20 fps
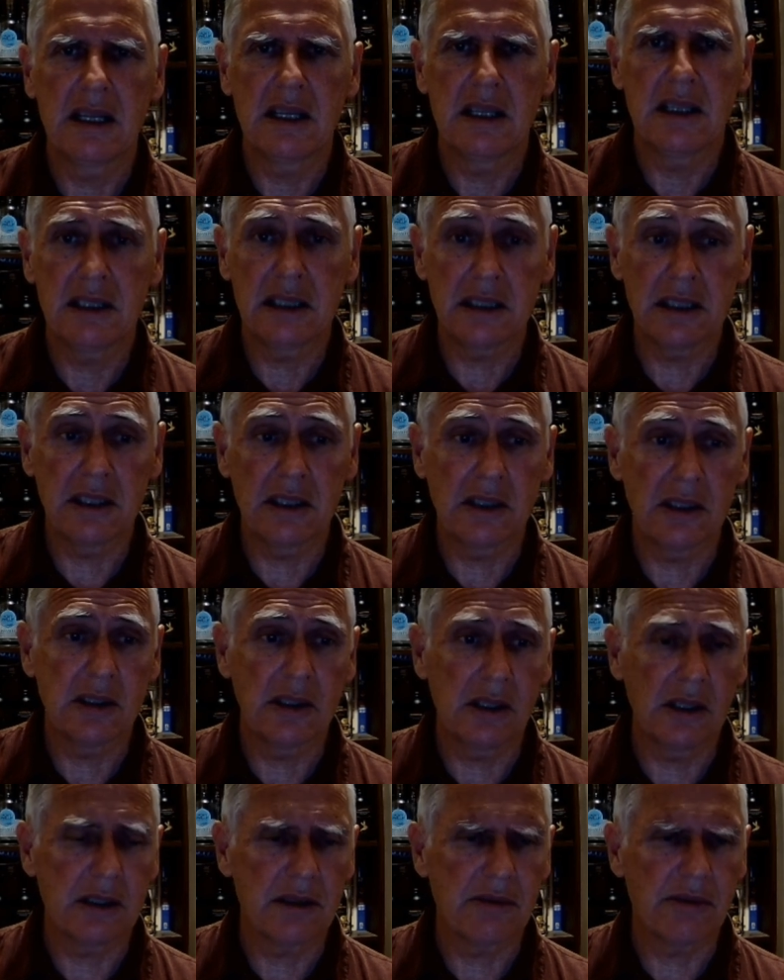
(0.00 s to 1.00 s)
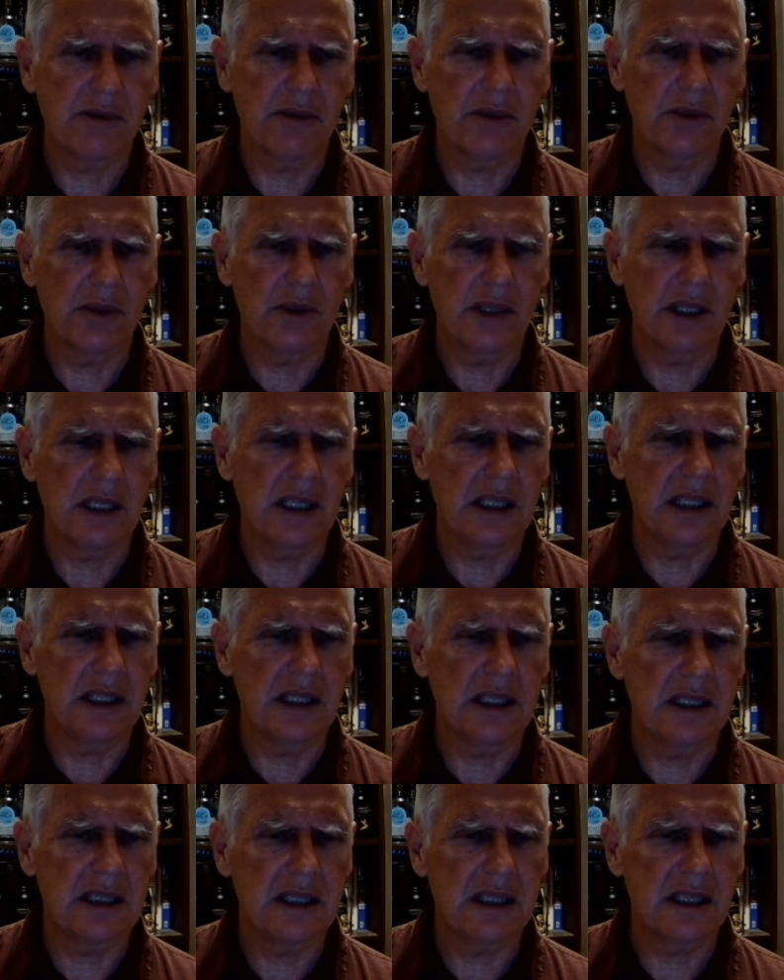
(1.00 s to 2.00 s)
$69 for the
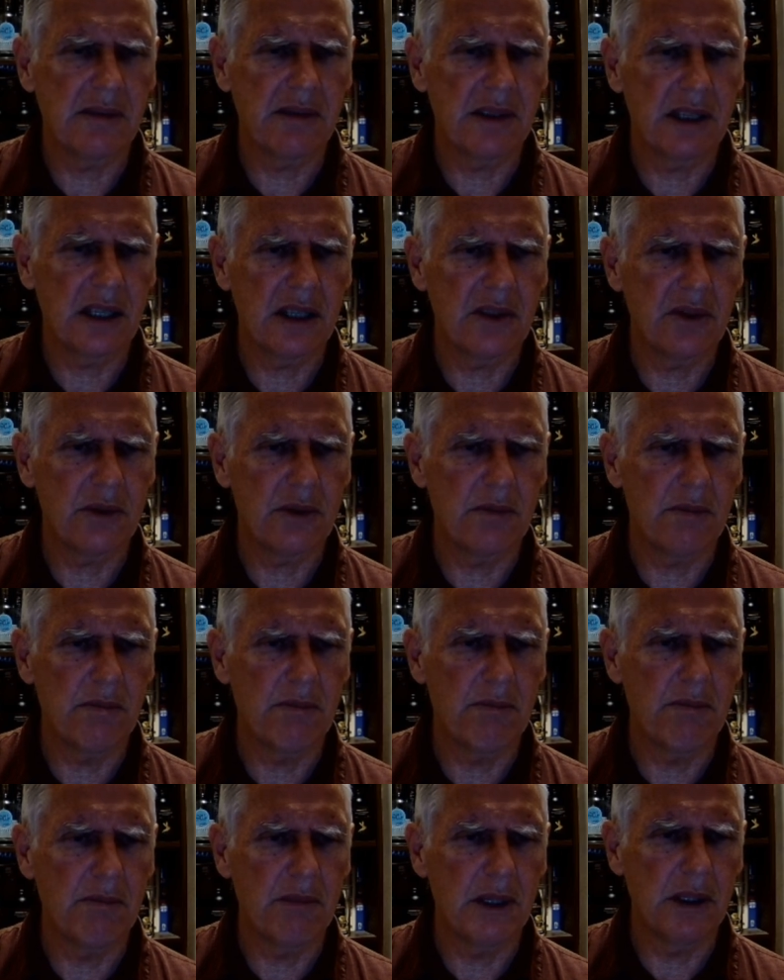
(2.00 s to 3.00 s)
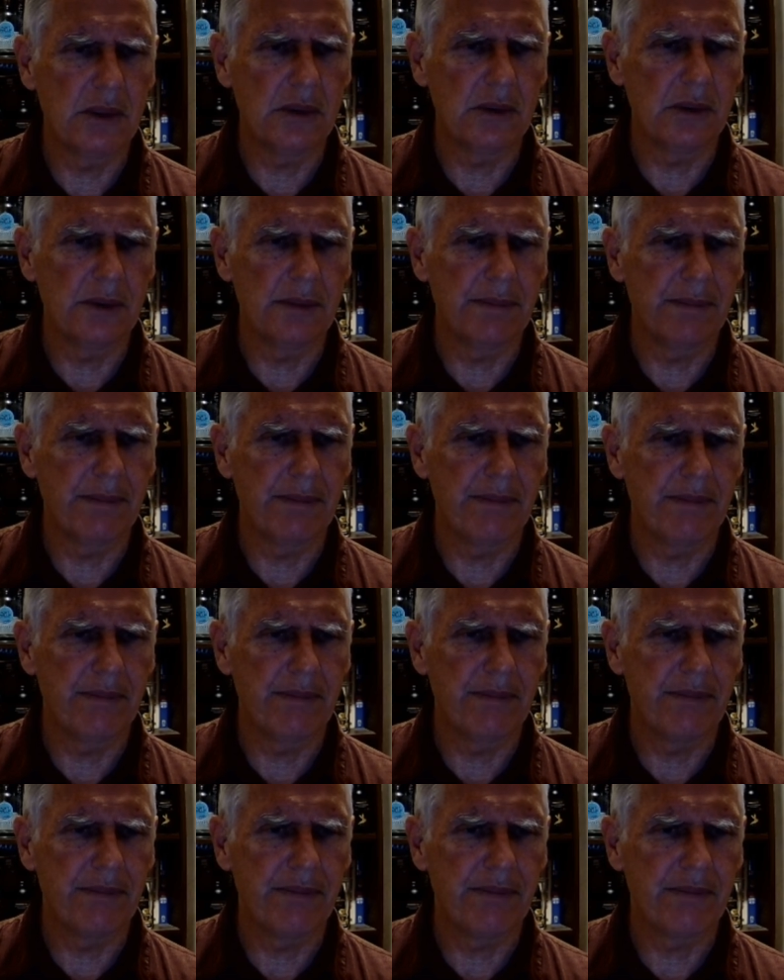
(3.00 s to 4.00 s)

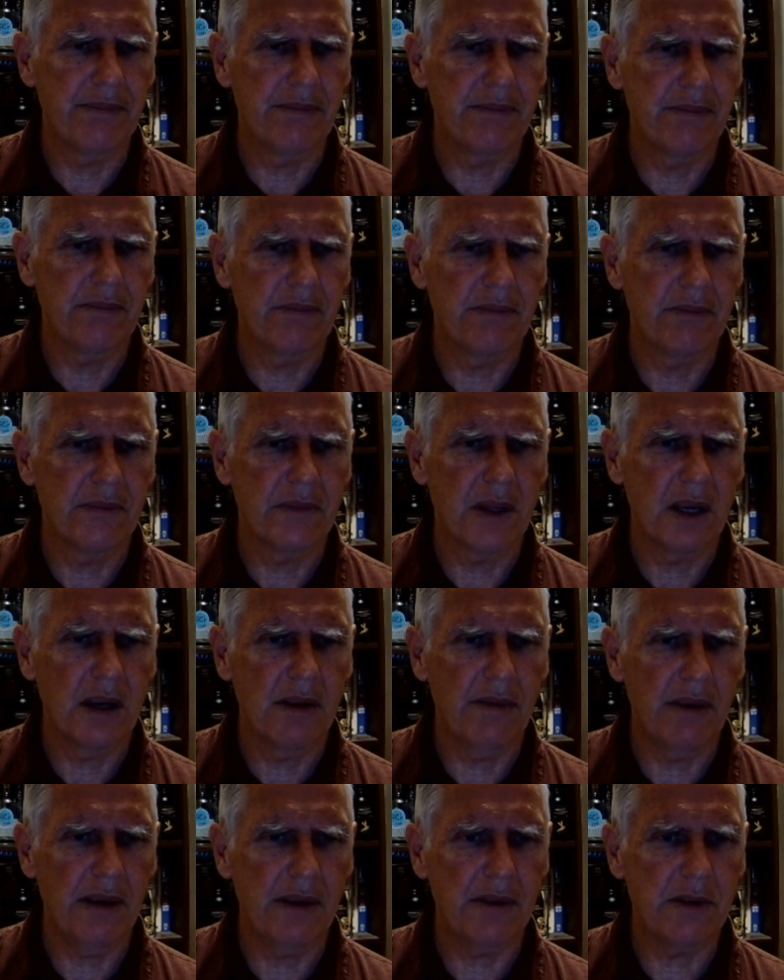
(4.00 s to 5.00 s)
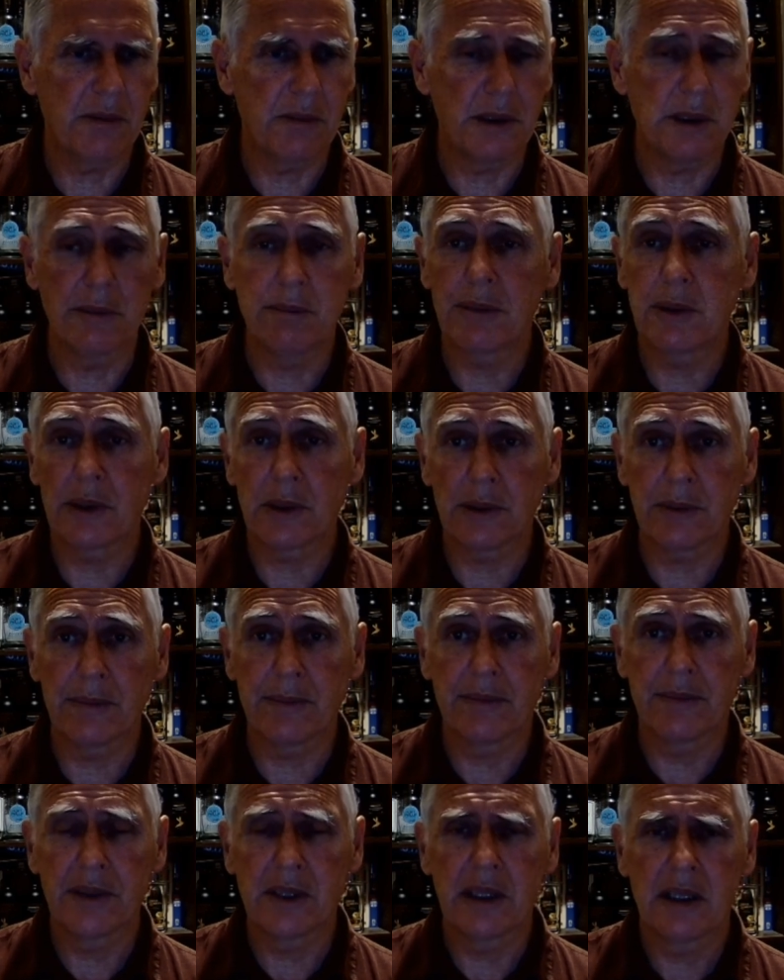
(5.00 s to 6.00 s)
500ml bottle.
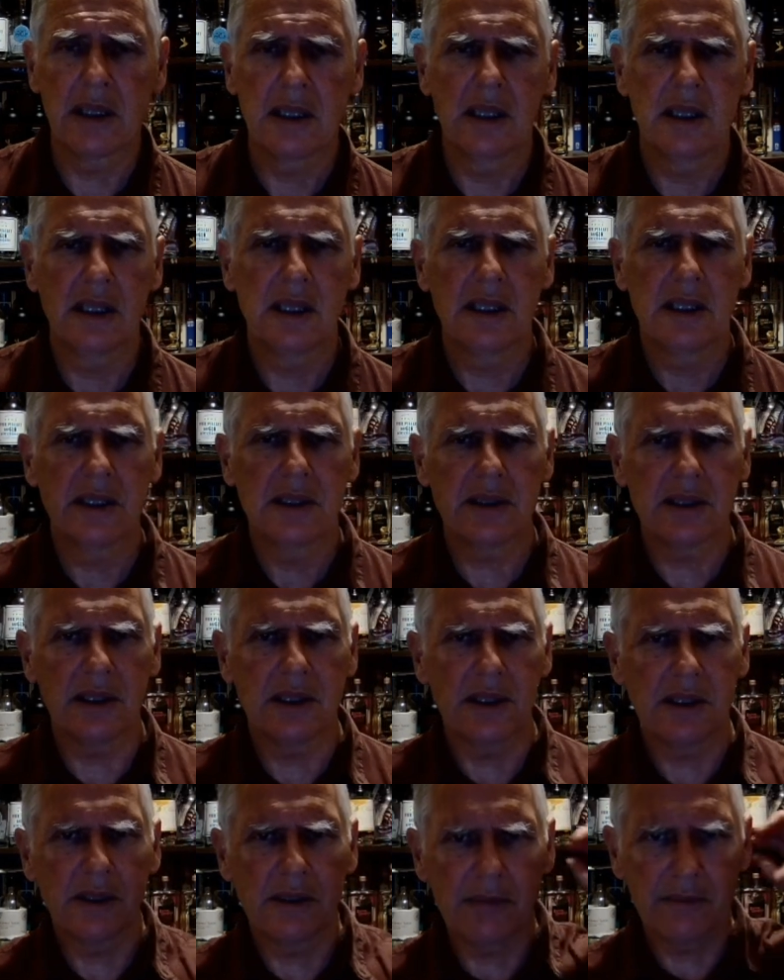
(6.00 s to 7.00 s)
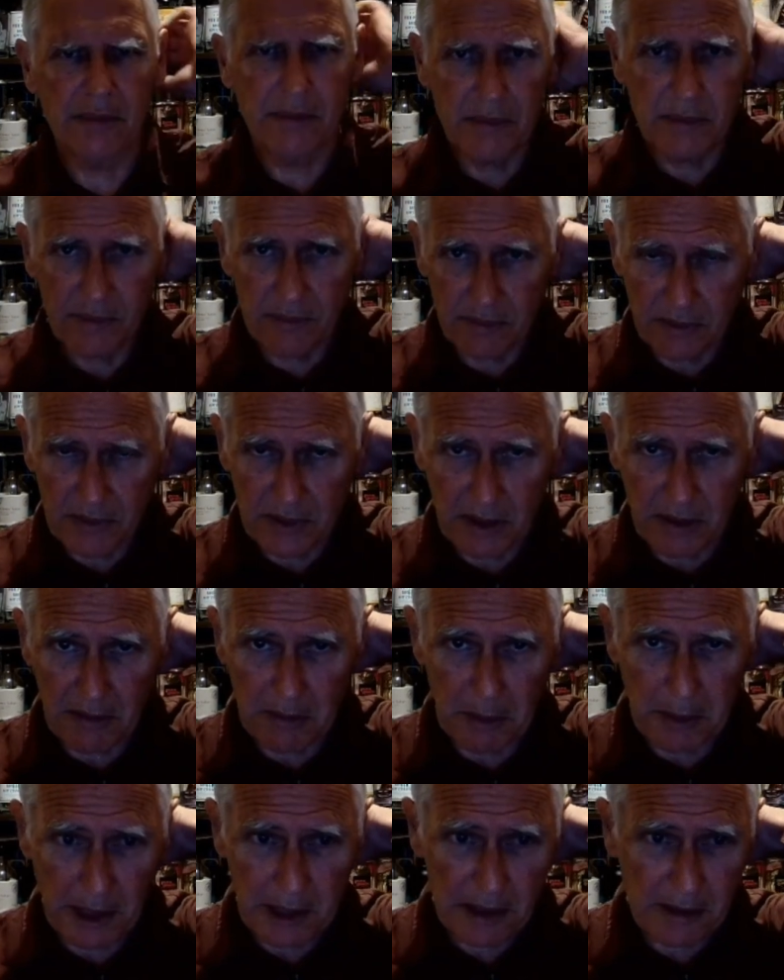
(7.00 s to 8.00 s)
So
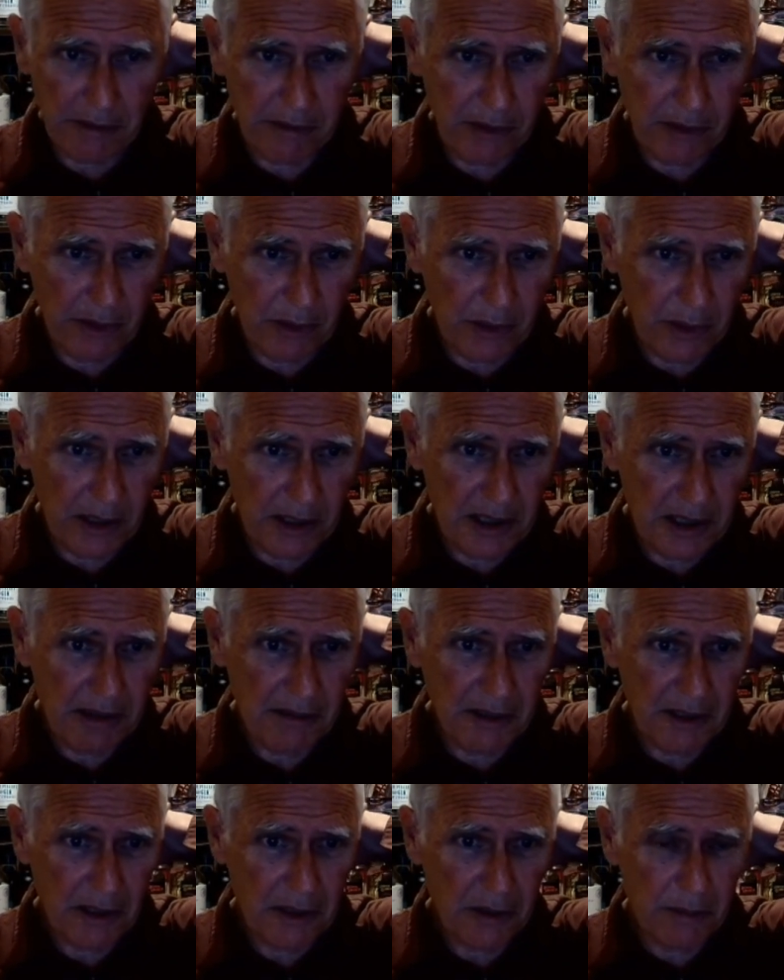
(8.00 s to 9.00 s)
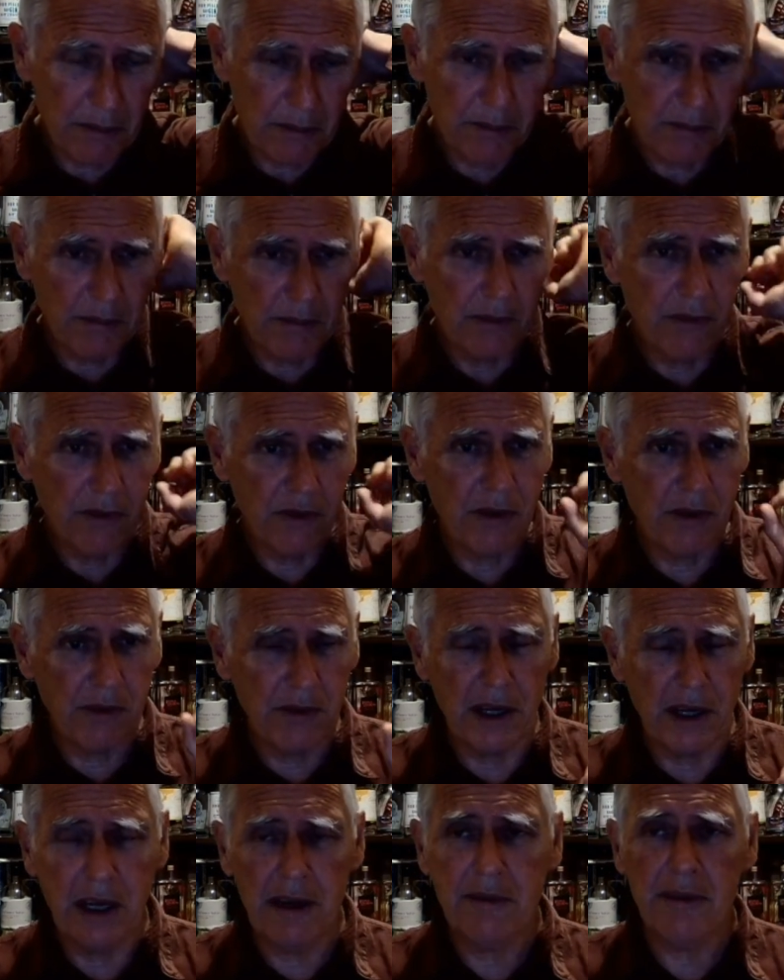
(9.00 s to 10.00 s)
$70 for a 700 for
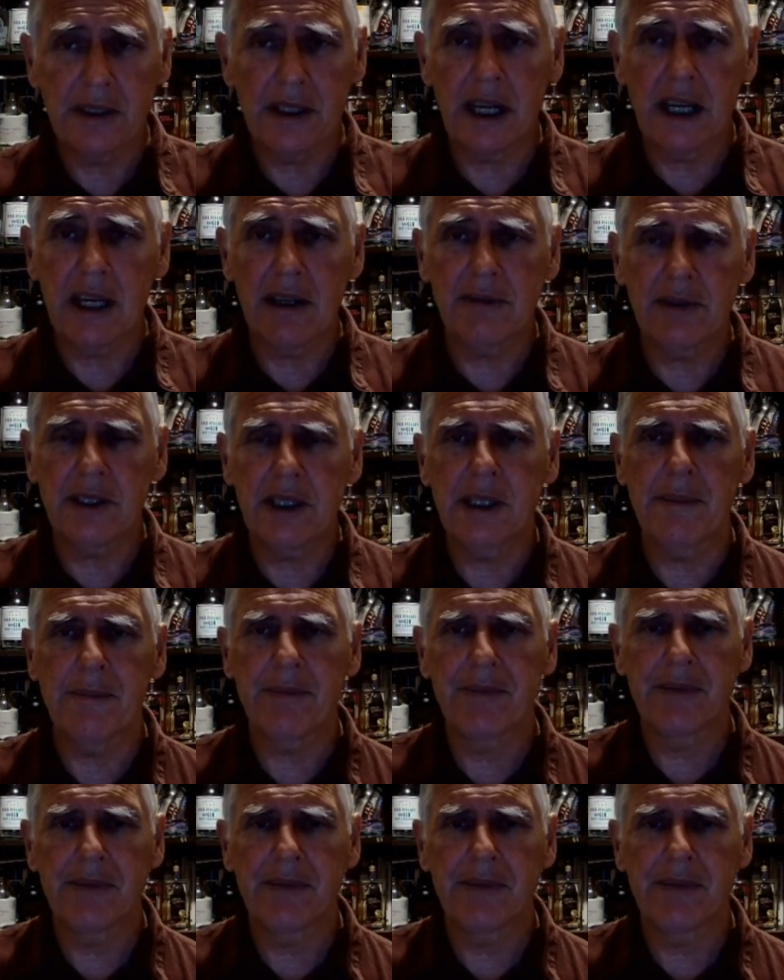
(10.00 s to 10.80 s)
a half liter.